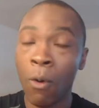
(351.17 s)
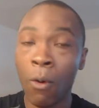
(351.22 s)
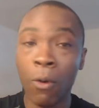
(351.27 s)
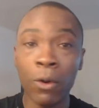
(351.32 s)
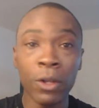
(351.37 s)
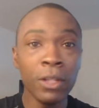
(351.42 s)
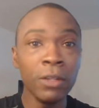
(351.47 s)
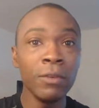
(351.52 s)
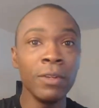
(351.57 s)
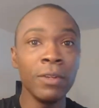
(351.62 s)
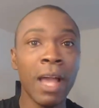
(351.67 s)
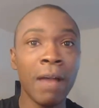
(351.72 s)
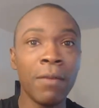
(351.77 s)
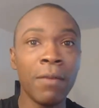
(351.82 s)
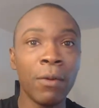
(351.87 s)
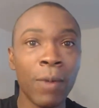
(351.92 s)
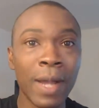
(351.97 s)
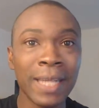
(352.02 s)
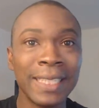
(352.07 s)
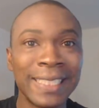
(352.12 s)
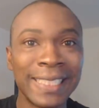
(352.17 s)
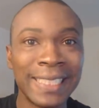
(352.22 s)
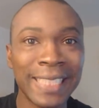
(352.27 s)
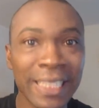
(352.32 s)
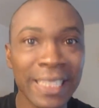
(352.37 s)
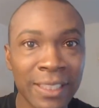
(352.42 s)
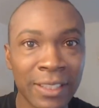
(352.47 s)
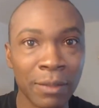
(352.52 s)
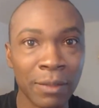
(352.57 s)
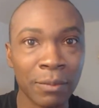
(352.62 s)
Or you don't have a right
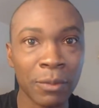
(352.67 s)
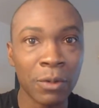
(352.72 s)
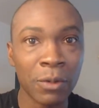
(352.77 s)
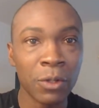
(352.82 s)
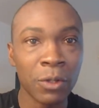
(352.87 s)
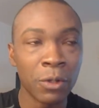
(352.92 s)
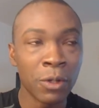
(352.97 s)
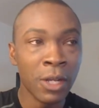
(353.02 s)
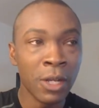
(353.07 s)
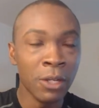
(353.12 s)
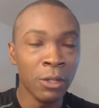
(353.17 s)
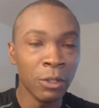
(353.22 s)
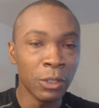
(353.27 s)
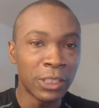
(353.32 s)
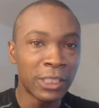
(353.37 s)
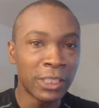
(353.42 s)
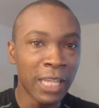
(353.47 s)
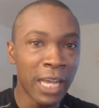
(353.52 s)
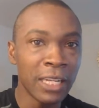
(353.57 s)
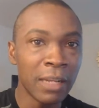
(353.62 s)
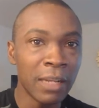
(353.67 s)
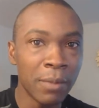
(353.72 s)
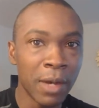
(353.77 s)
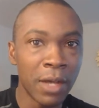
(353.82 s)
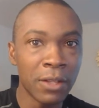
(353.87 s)
system. You're signed up